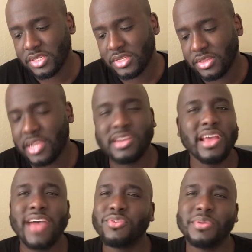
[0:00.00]
they couldn't
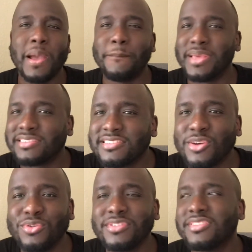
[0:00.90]
have her be a business
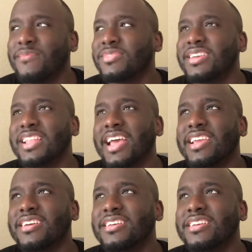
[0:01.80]
owner or something. Like,